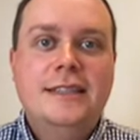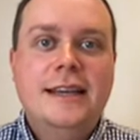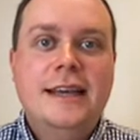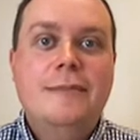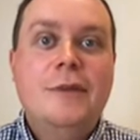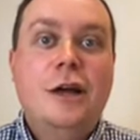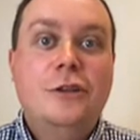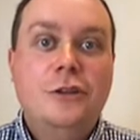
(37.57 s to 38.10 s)

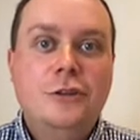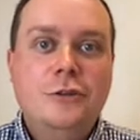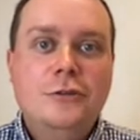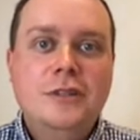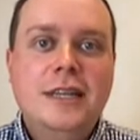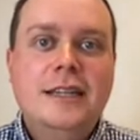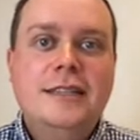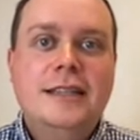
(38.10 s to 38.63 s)
email that you
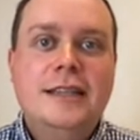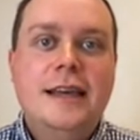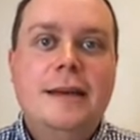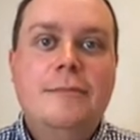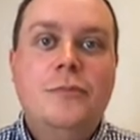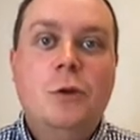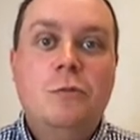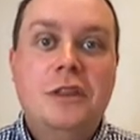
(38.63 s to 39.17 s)
send to
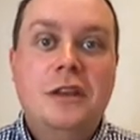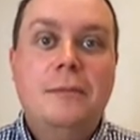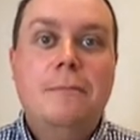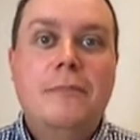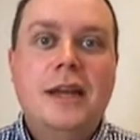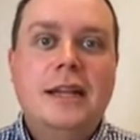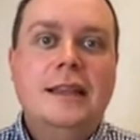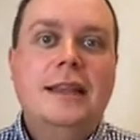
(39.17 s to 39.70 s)
them with an
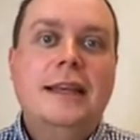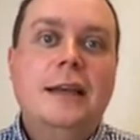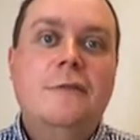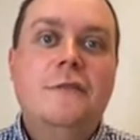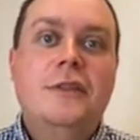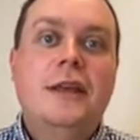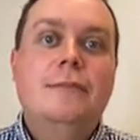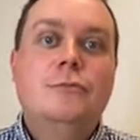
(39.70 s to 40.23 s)
embedded link
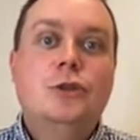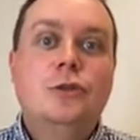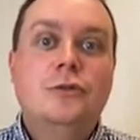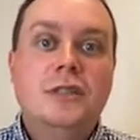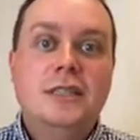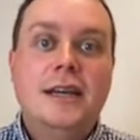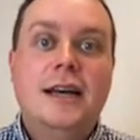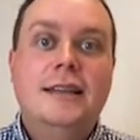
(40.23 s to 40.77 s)
for them to
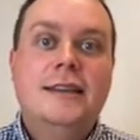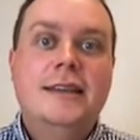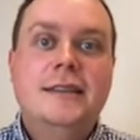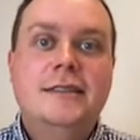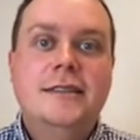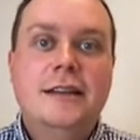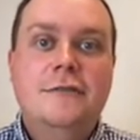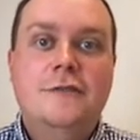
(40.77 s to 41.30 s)
start their
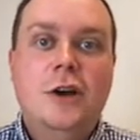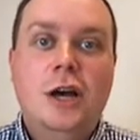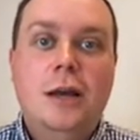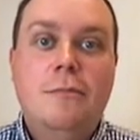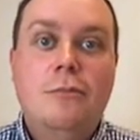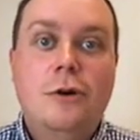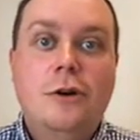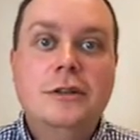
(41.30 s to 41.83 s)
Settify
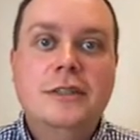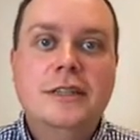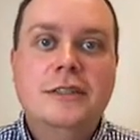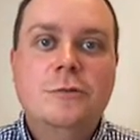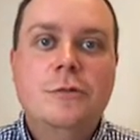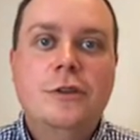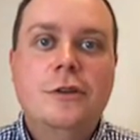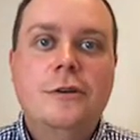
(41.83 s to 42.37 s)
process
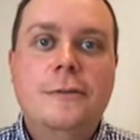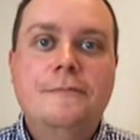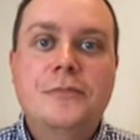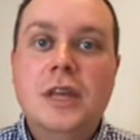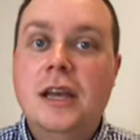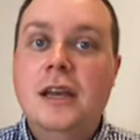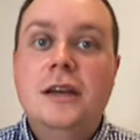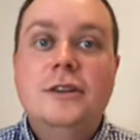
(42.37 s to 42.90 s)
with you.
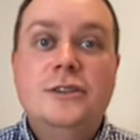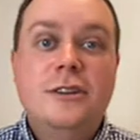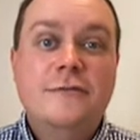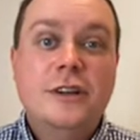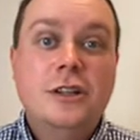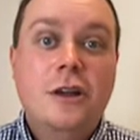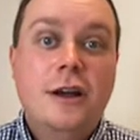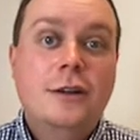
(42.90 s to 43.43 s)
So if a
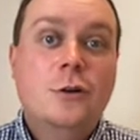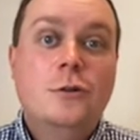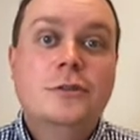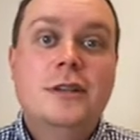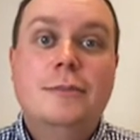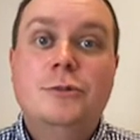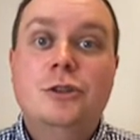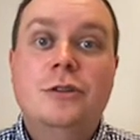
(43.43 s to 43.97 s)
client calls
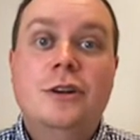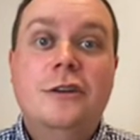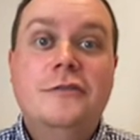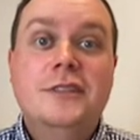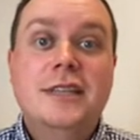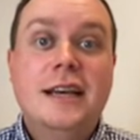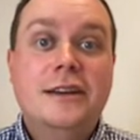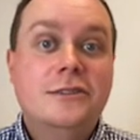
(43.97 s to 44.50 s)
up during
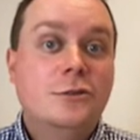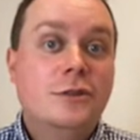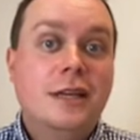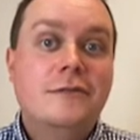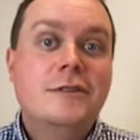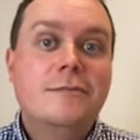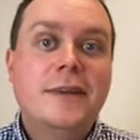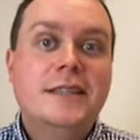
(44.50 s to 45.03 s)
office hours or
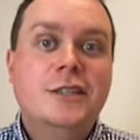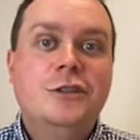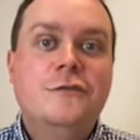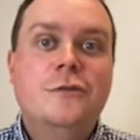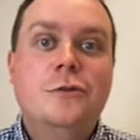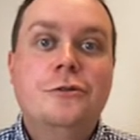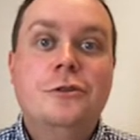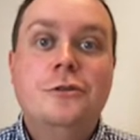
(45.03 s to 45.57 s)
leaves a message
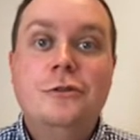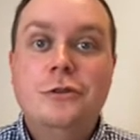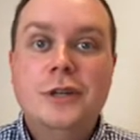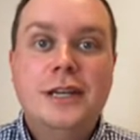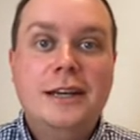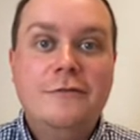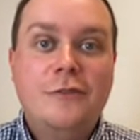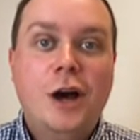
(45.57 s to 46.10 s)
for you, you can
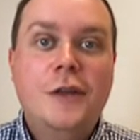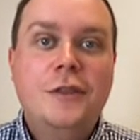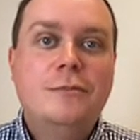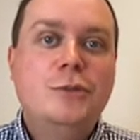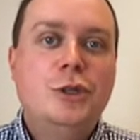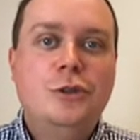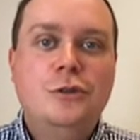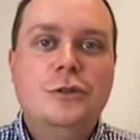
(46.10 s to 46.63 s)
invite them
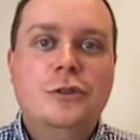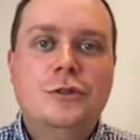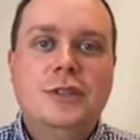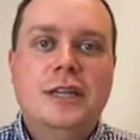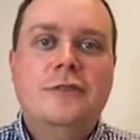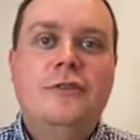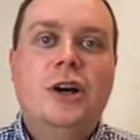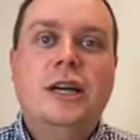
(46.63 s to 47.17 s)
to use your
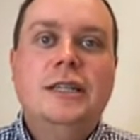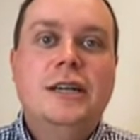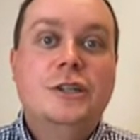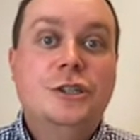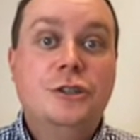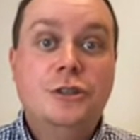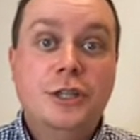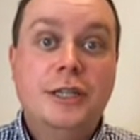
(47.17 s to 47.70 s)
Settify
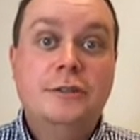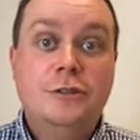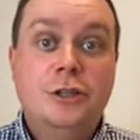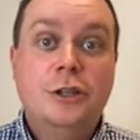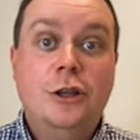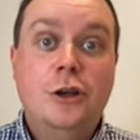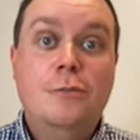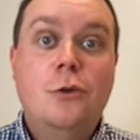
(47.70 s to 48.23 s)
induction to
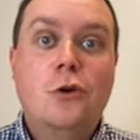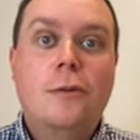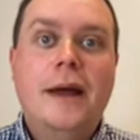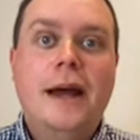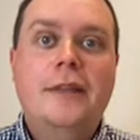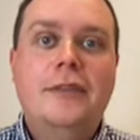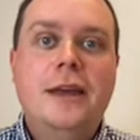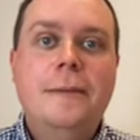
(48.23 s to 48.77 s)
learn more
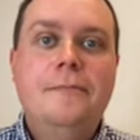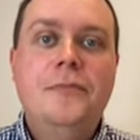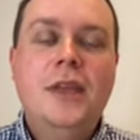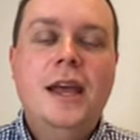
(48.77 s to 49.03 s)
about them,